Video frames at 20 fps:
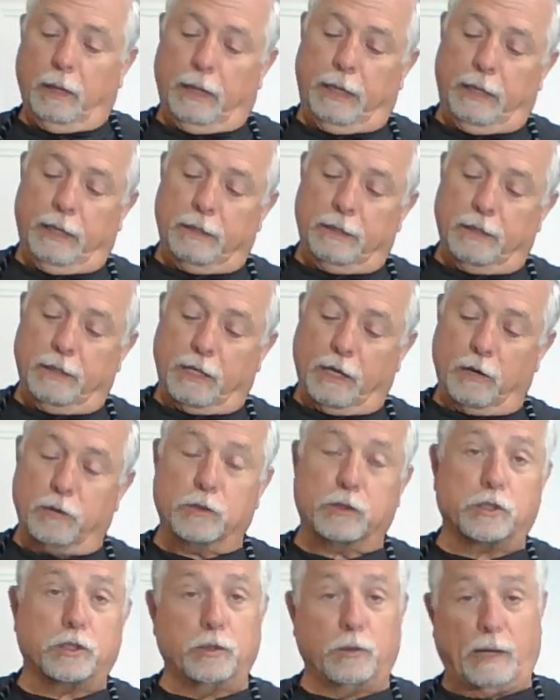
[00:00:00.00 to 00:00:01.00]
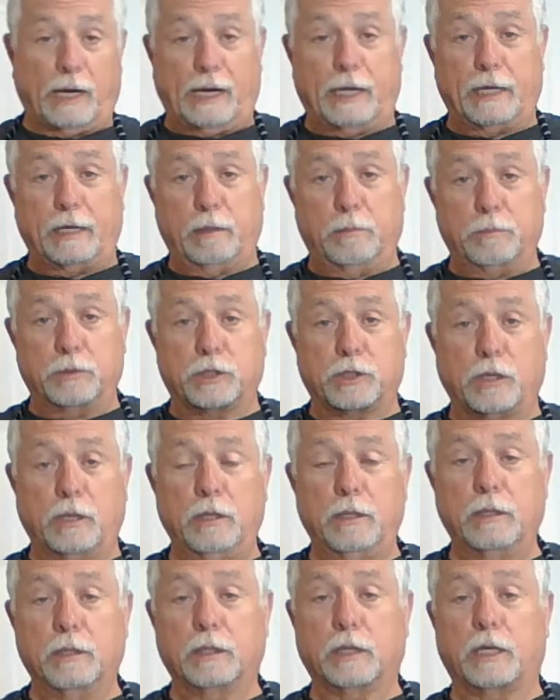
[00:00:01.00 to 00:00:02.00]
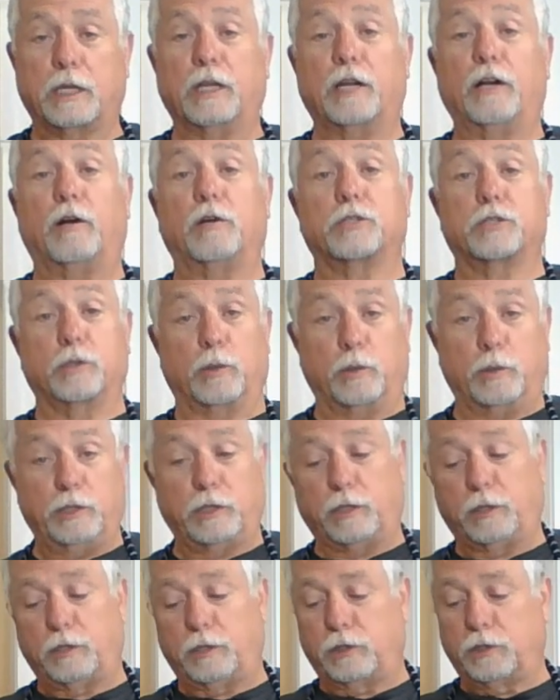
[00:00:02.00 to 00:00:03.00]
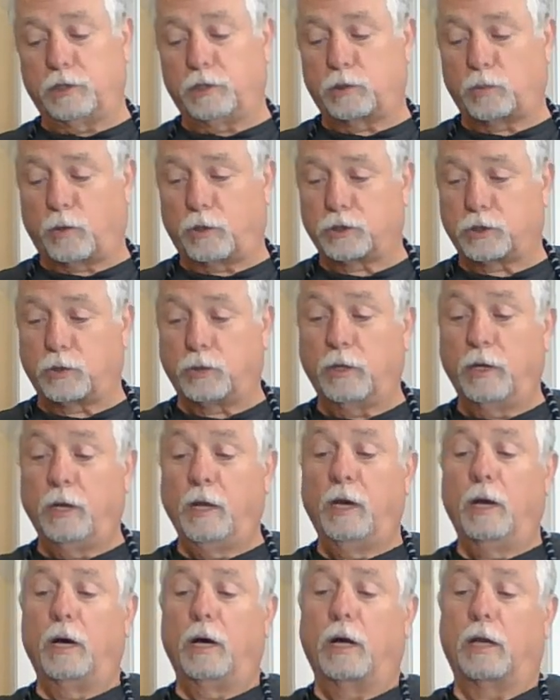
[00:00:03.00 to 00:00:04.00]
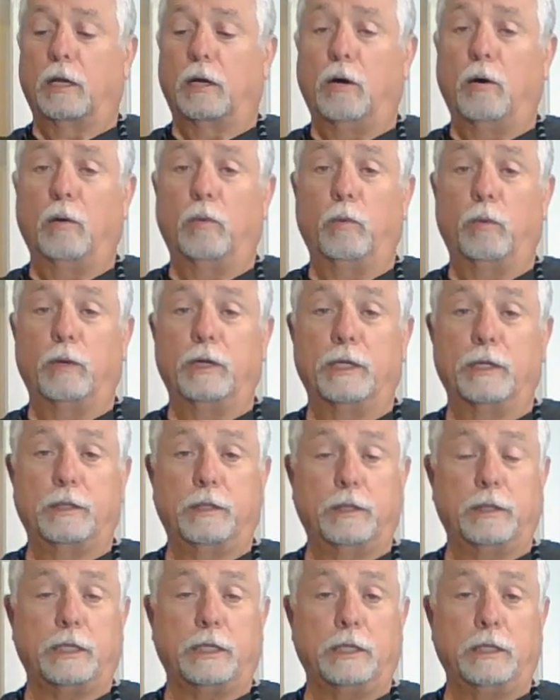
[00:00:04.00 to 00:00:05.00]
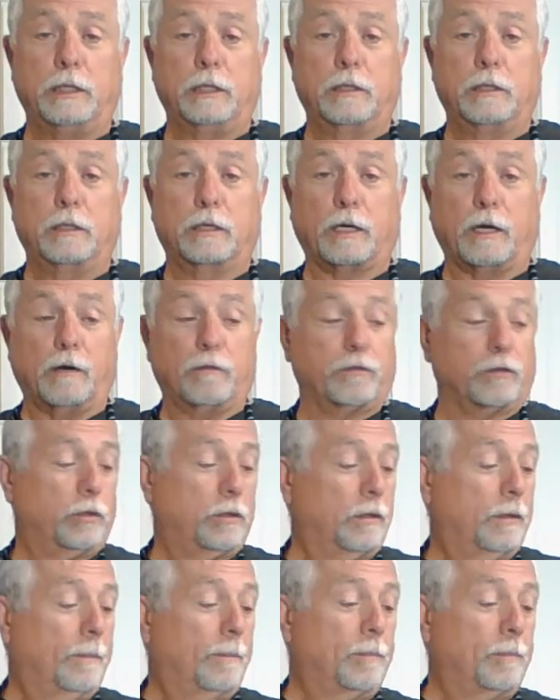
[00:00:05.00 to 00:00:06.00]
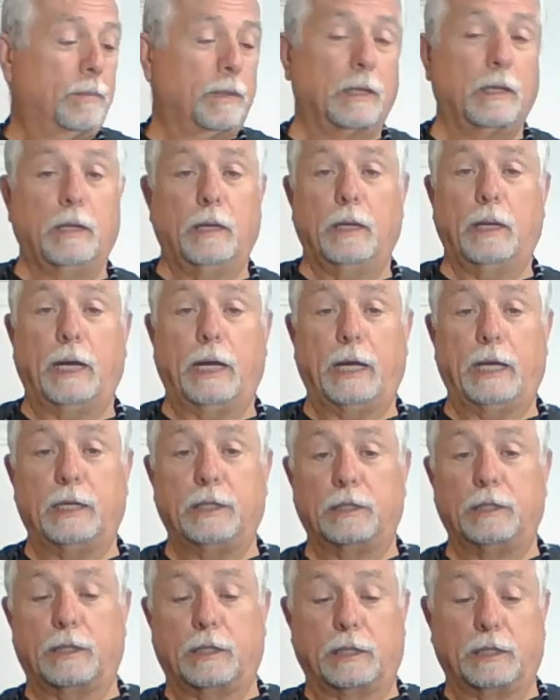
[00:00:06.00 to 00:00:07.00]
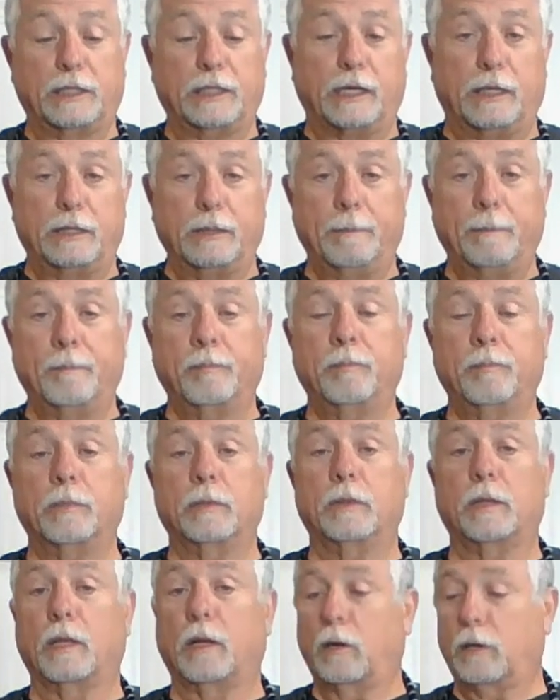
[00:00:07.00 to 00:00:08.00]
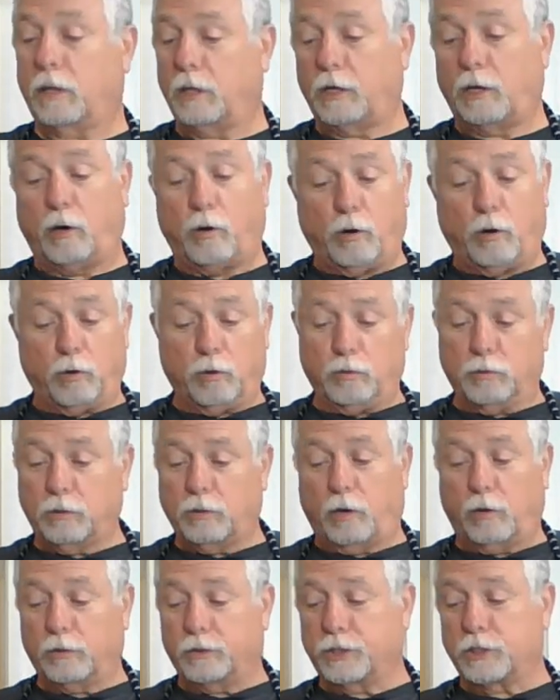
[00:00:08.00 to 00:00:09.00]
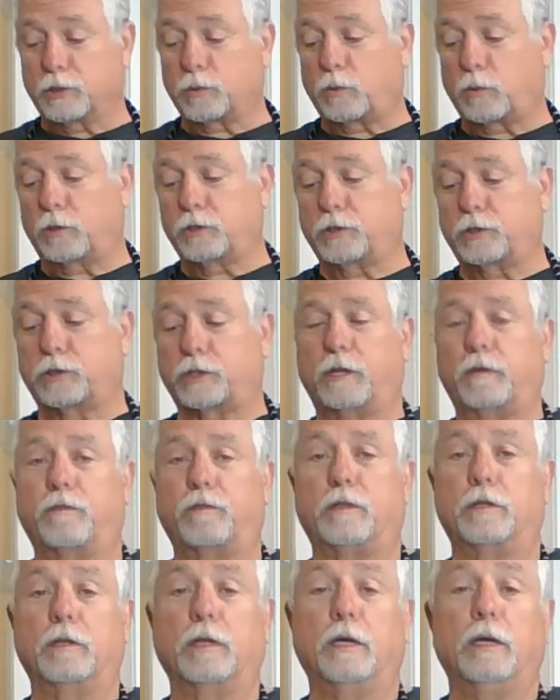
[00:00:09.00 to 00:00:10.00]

and those 2 items can also go into the dishwasher, along with the cover and the lid. Can all dishwasher safe,